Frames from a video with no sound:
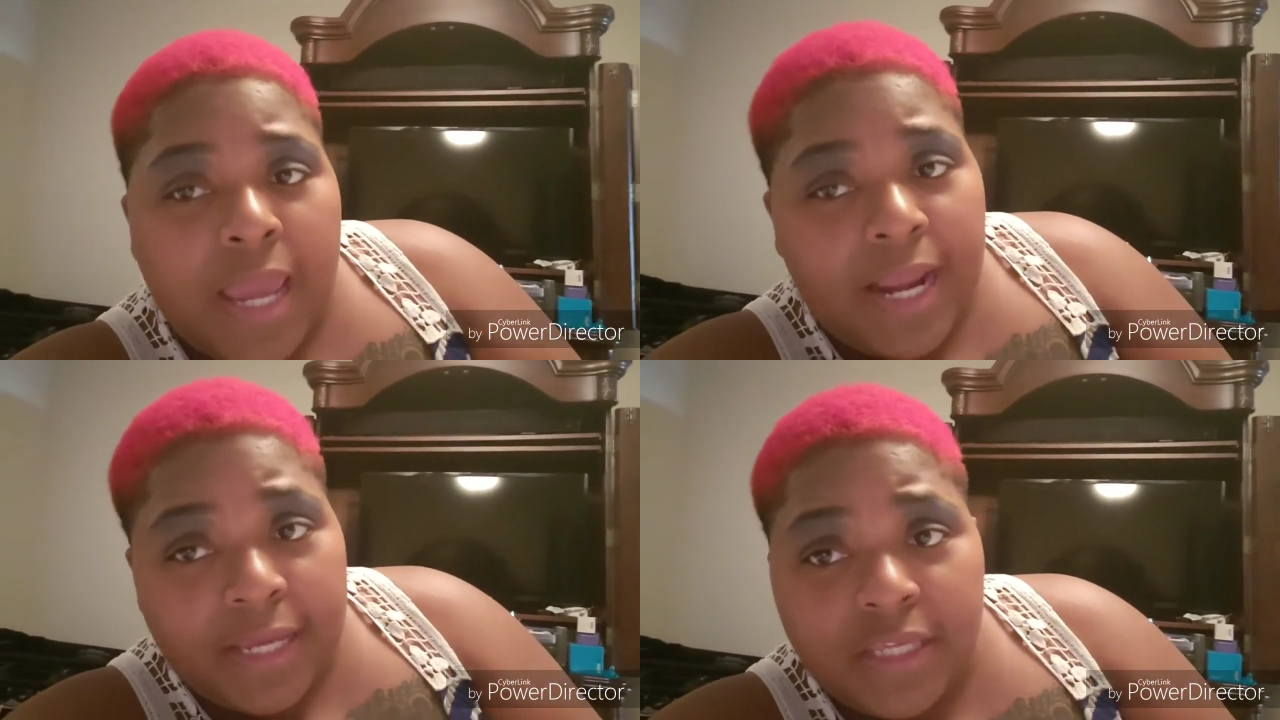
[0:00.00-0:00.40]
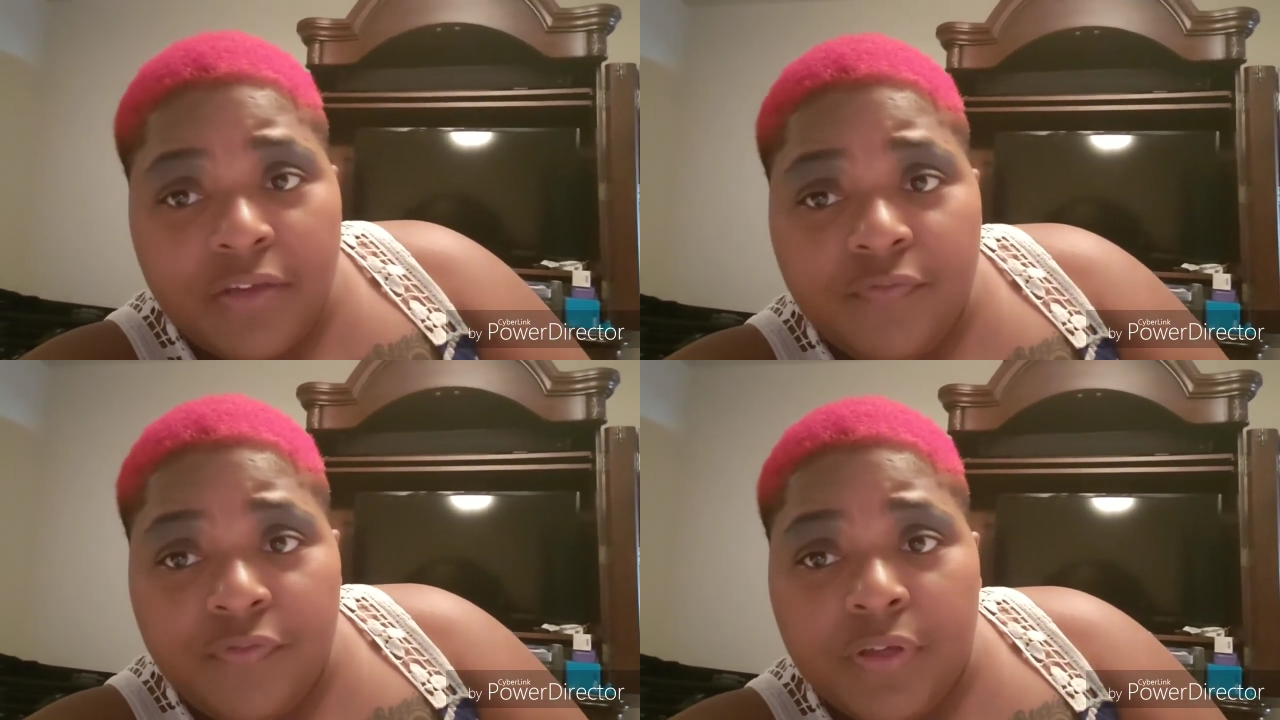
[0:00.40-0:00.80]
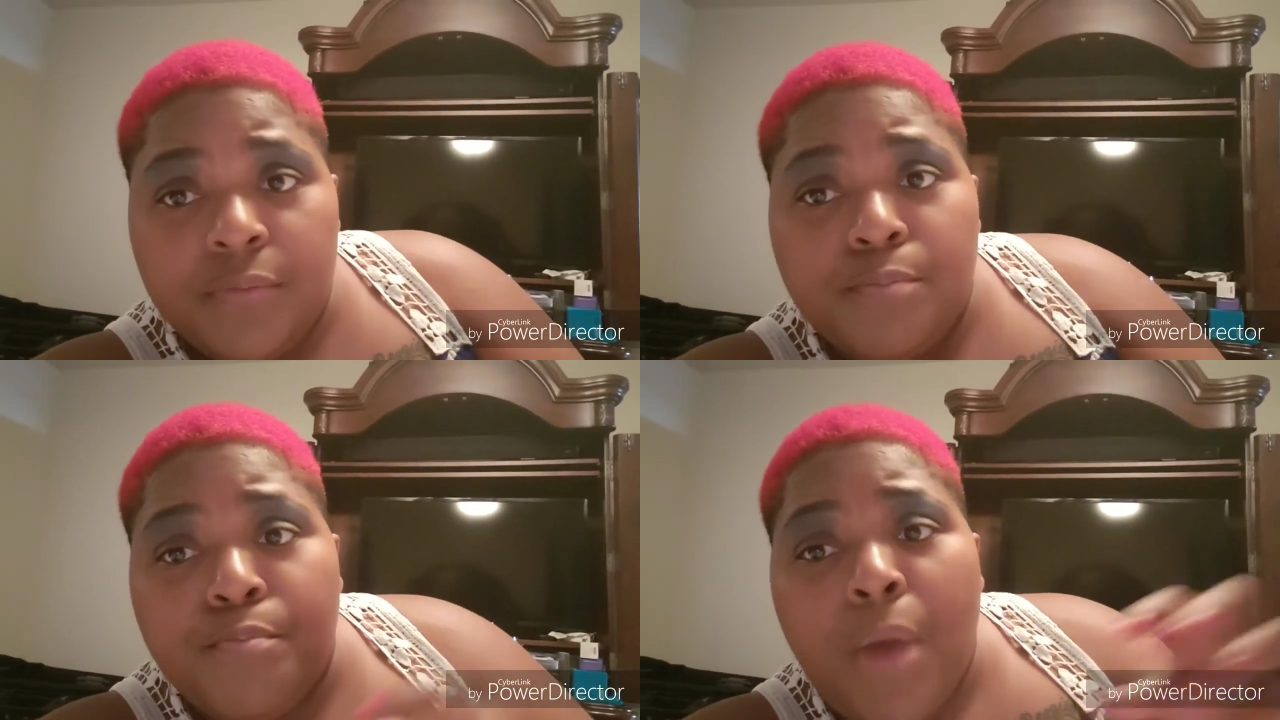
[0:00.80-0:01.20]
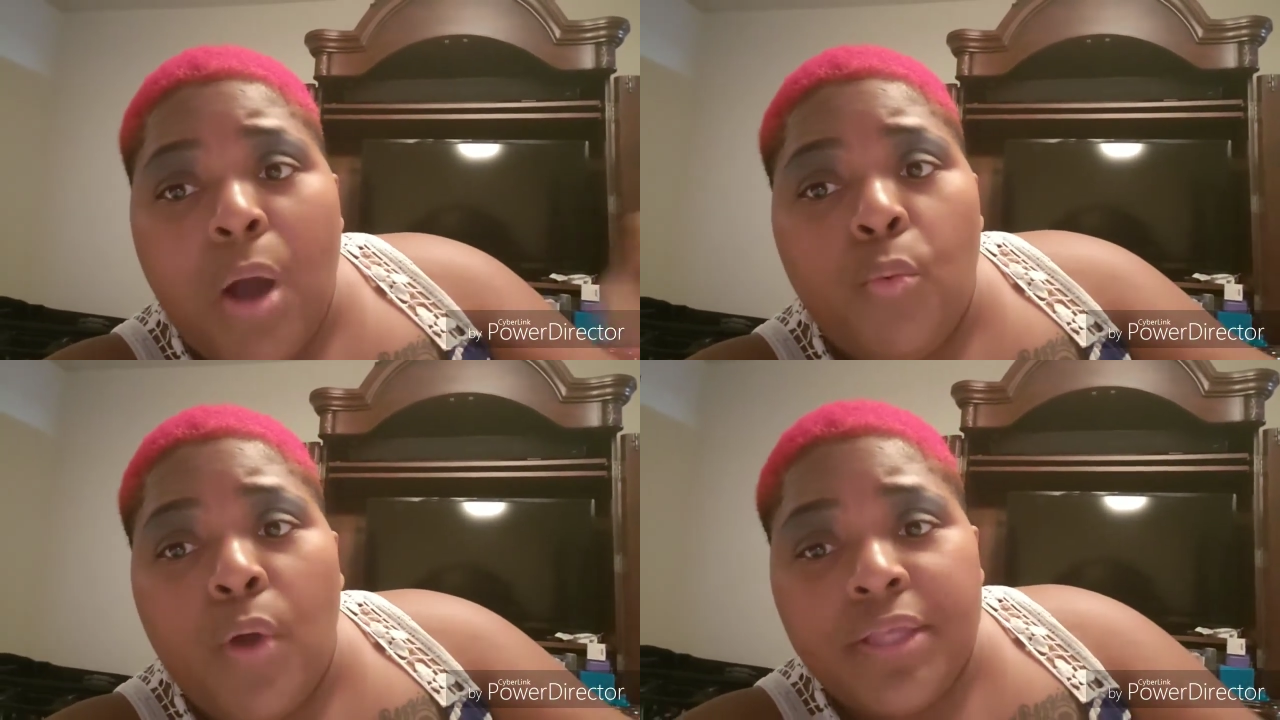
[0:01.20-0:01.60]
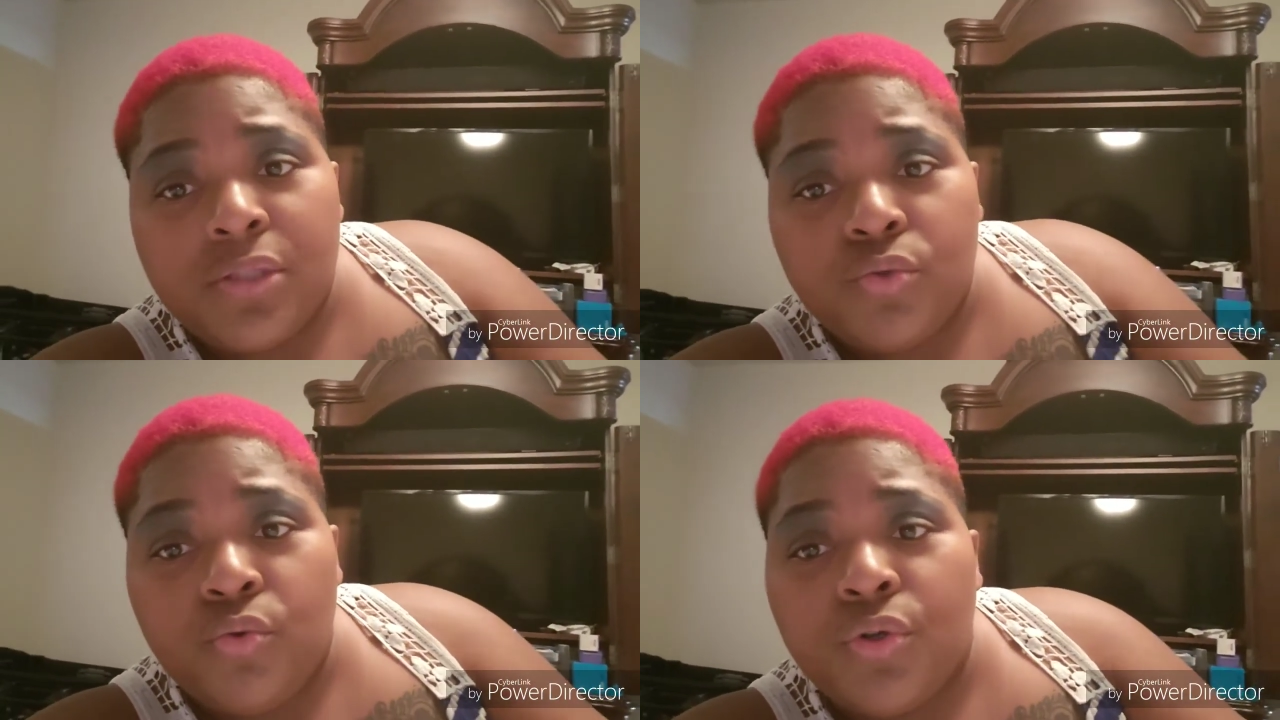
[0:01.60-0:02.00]
and I give my wait
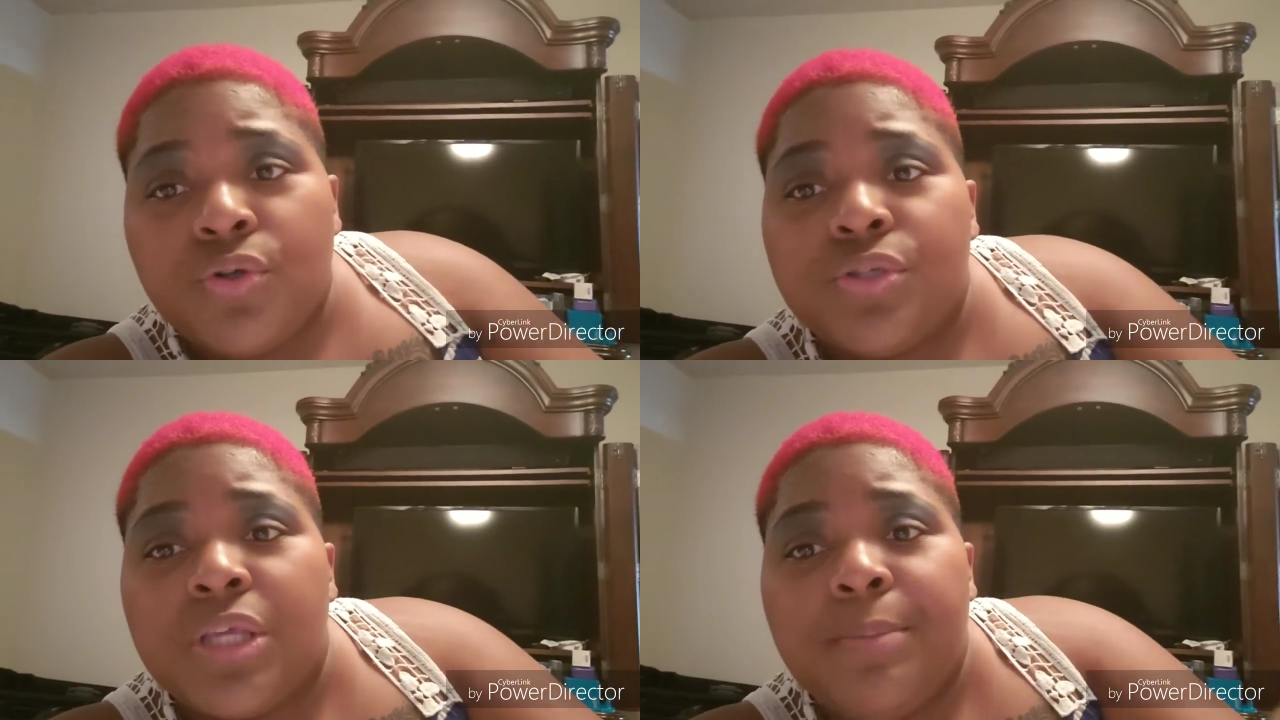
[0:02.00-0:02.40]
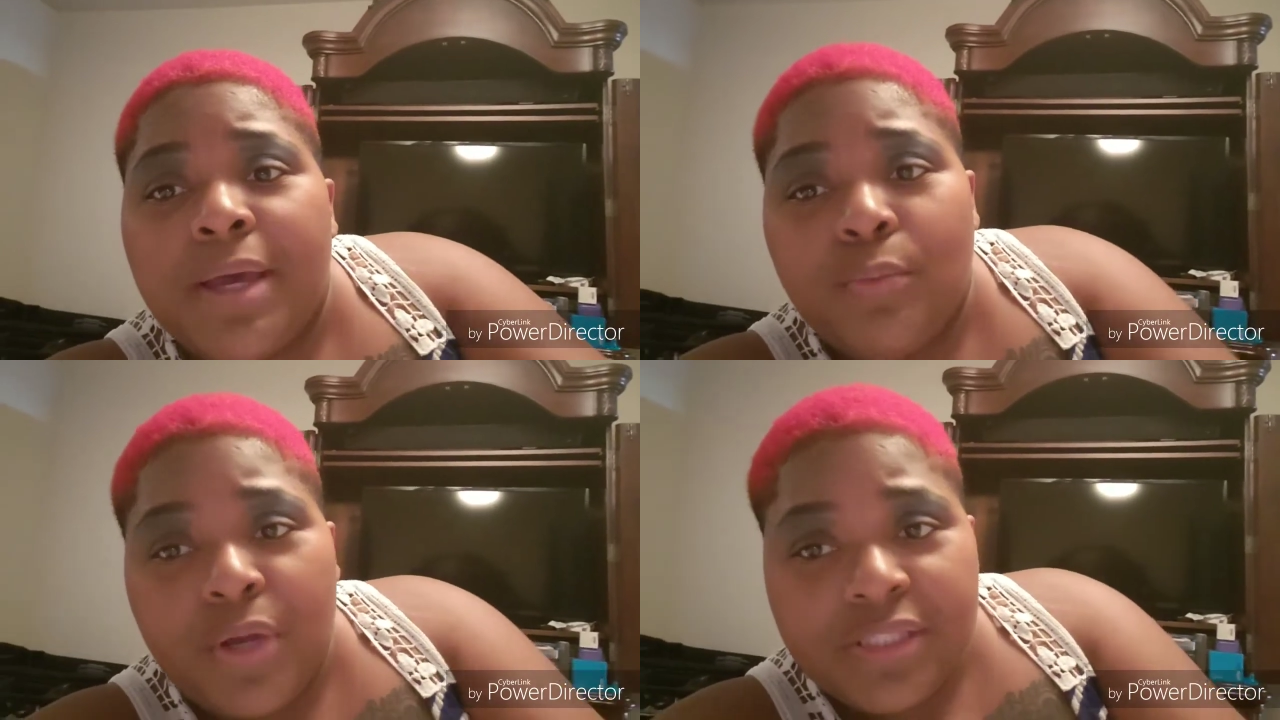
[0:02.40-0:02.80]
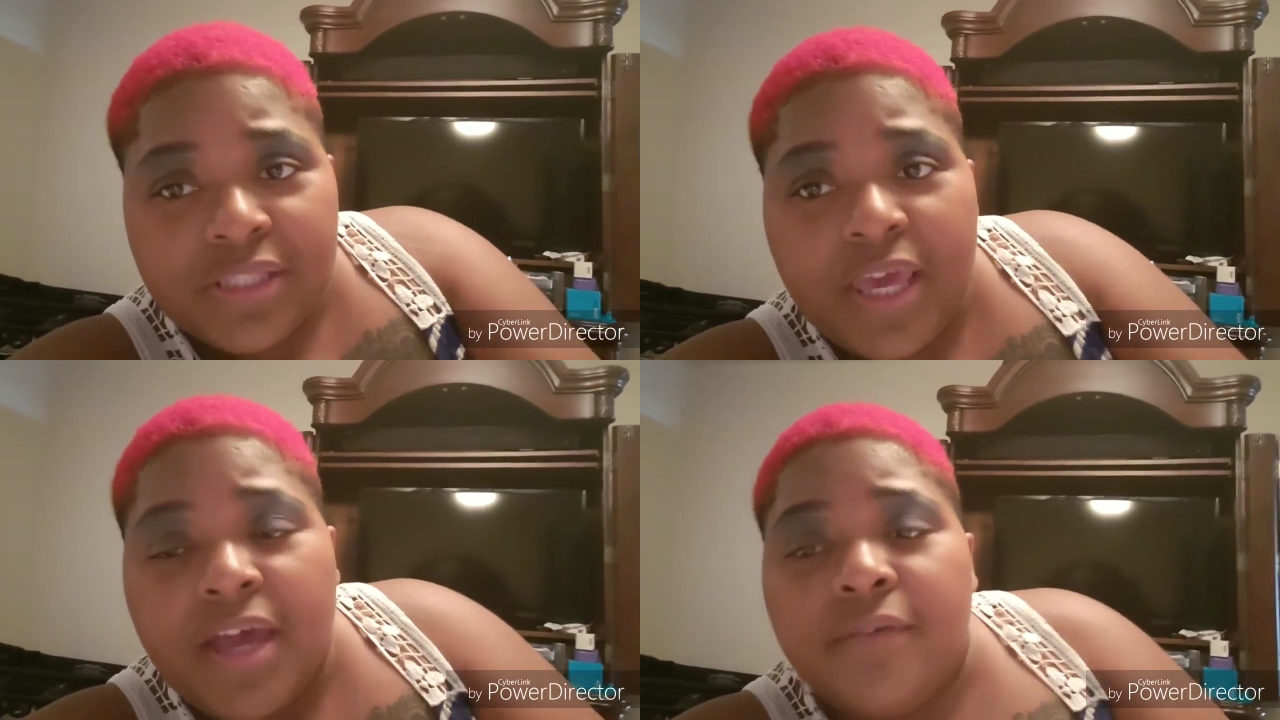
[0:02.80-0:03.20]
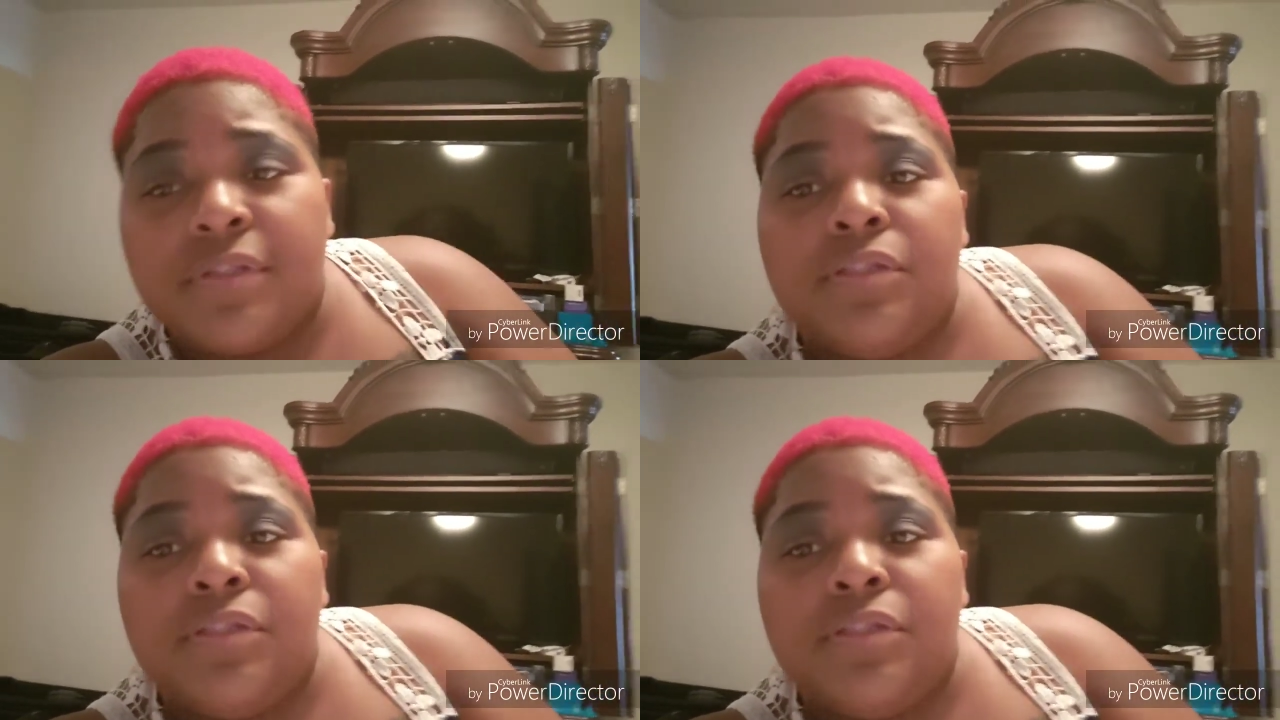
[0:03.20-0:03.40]
stewardess and my wait staffs